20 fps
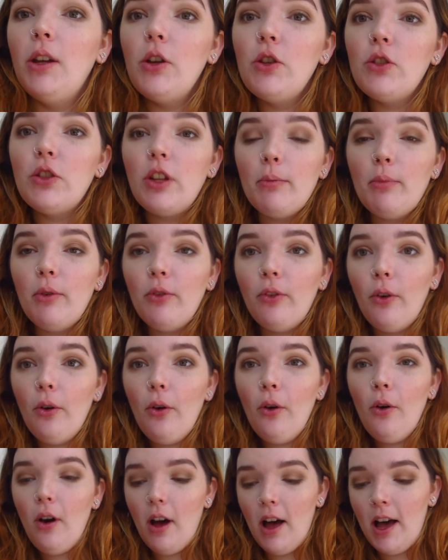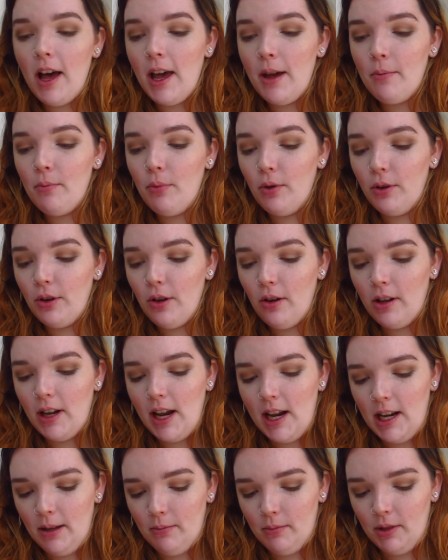So before I put on
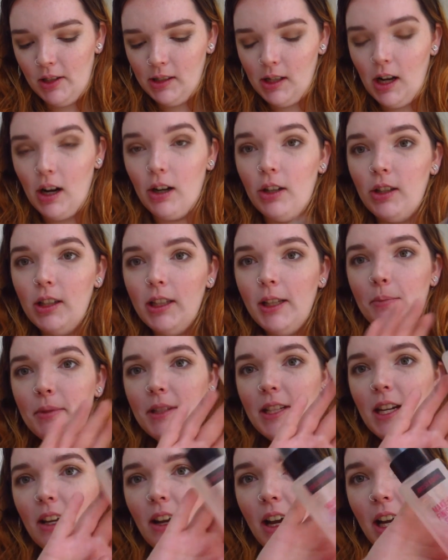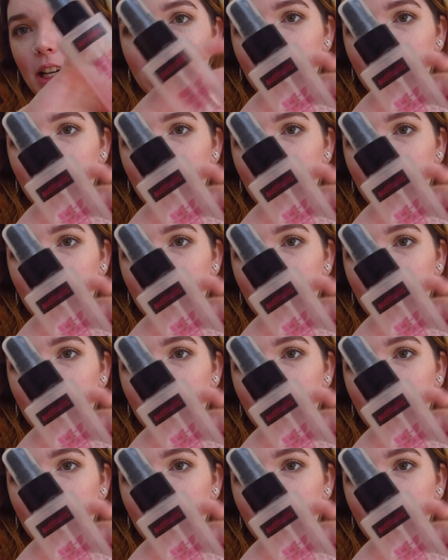any mascara or lipstick, I